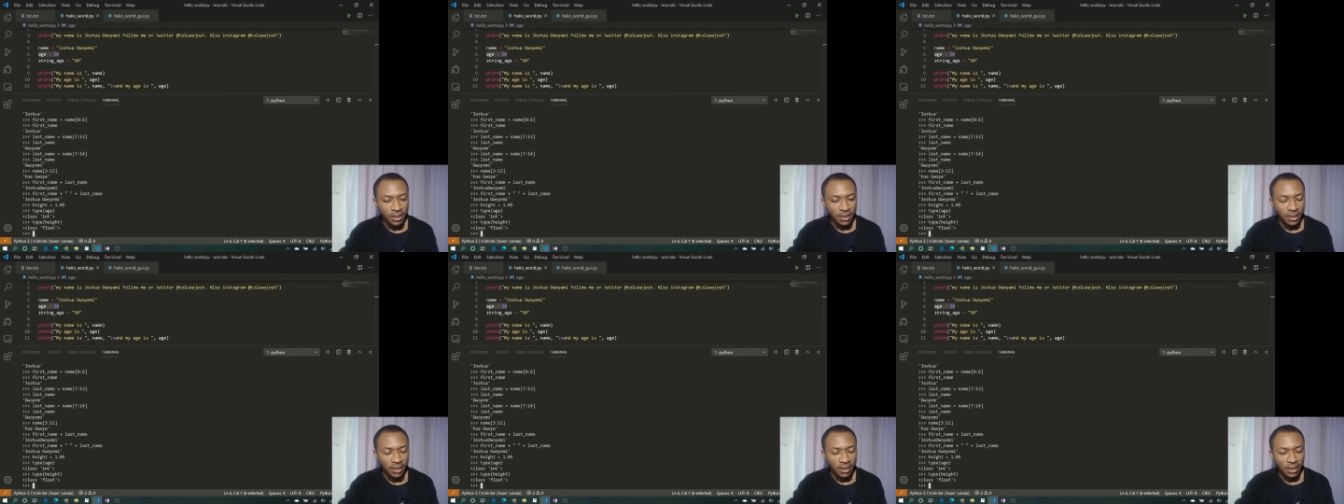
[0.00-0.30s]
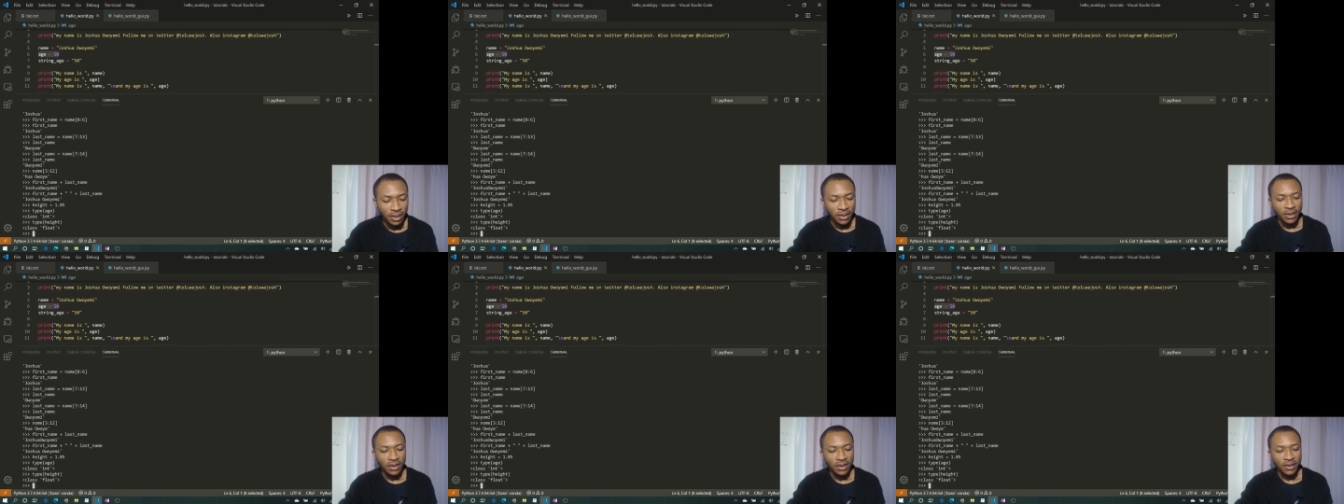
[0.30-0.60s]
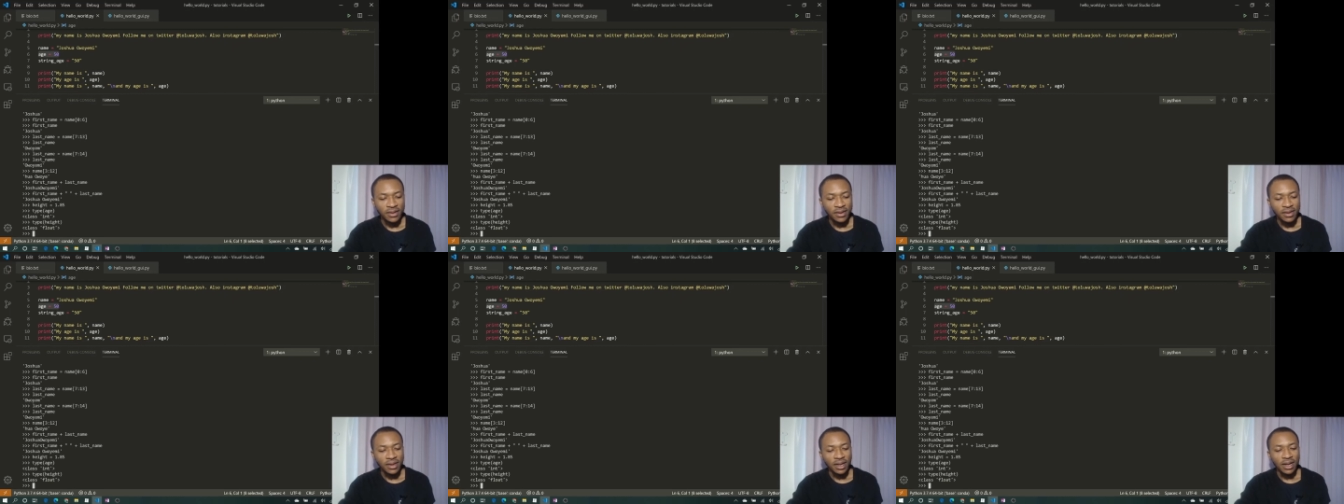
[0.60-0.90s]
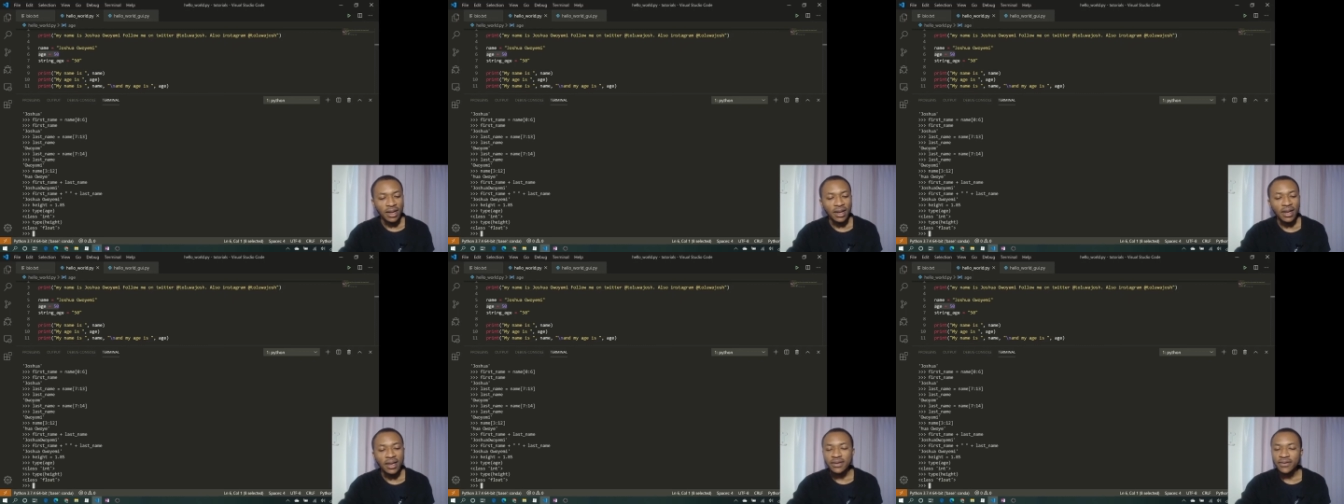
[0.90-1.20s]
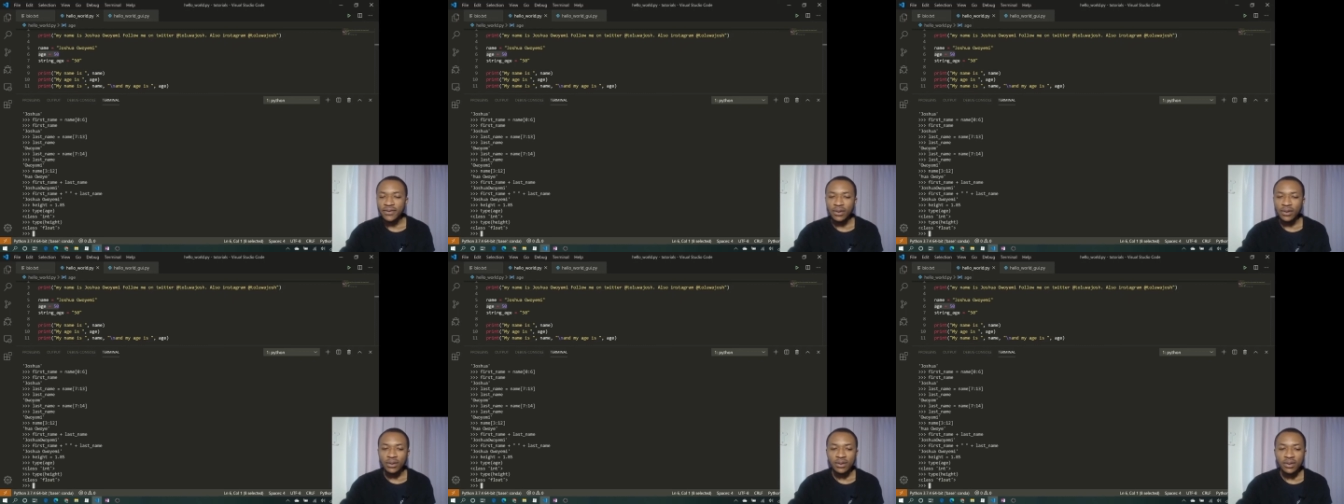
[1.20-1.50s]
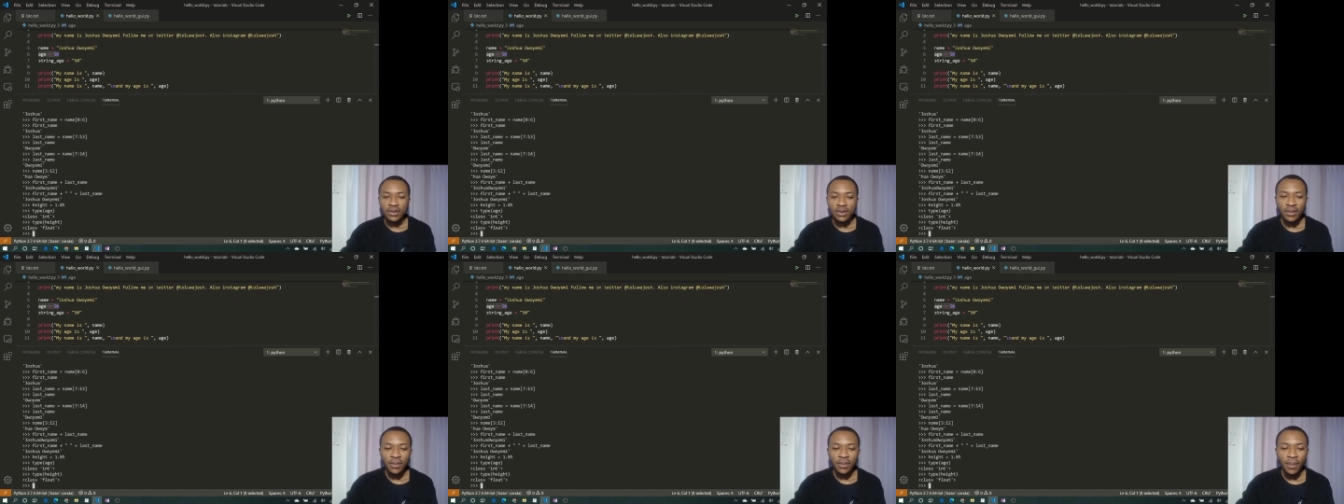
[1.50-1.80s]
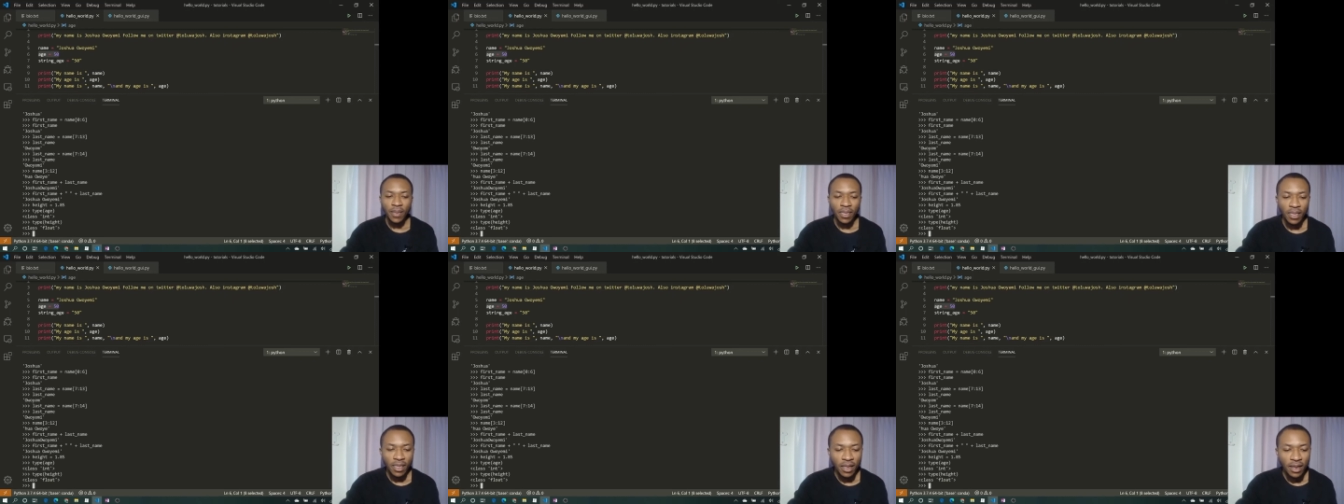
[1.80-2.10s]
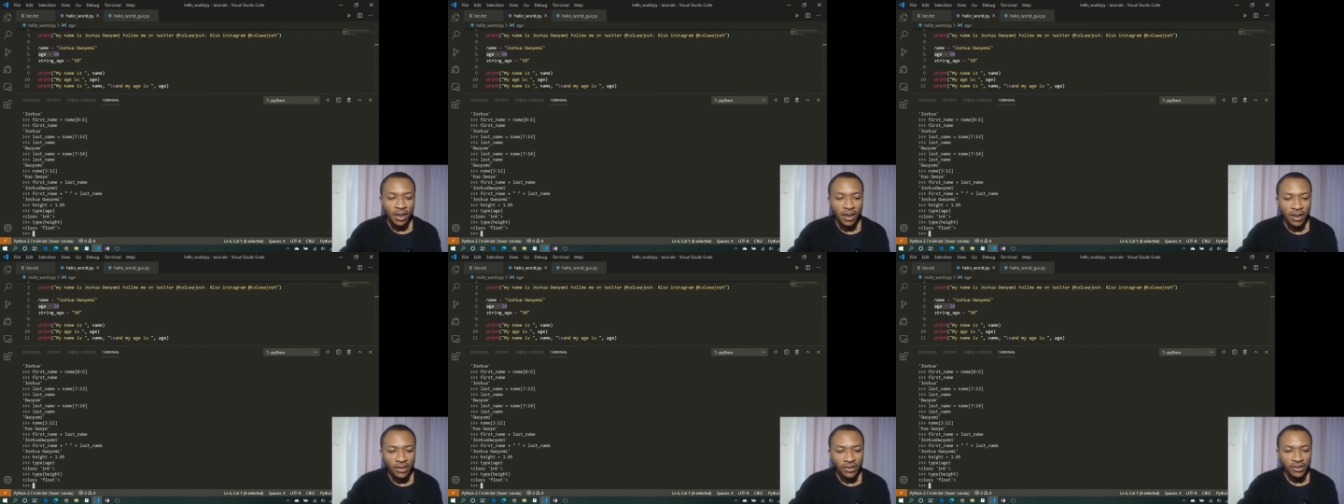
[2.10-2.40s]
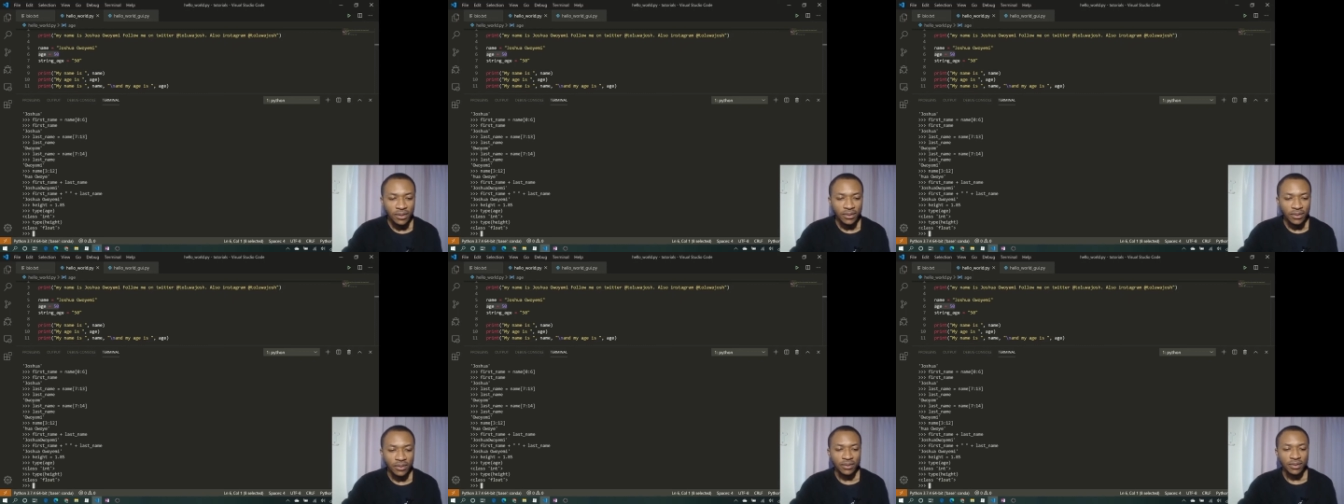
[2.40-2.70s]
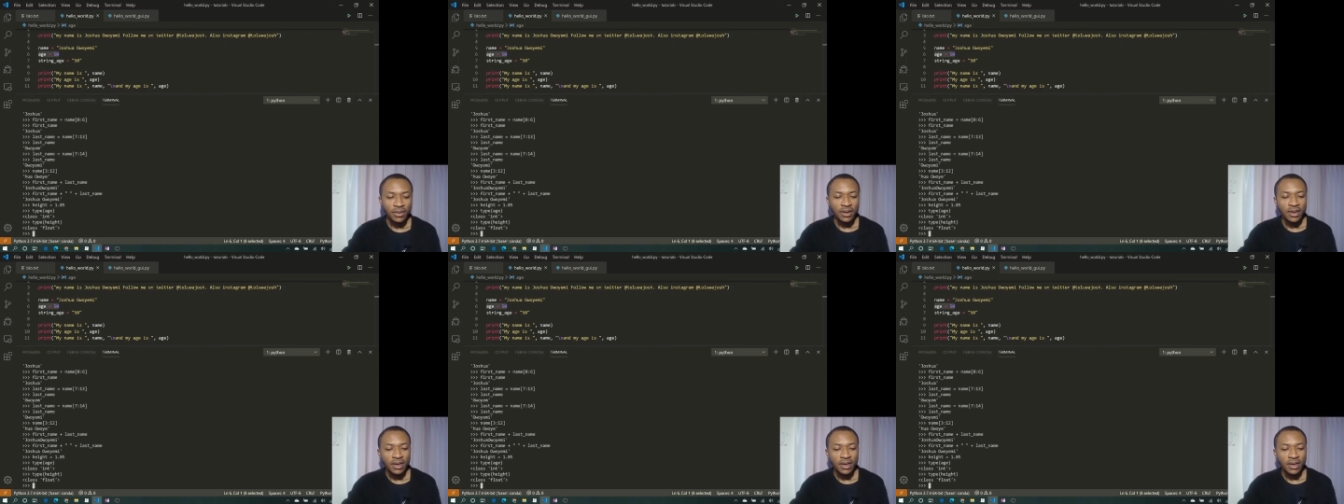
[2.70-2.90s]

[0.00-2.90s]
and you can see class float. So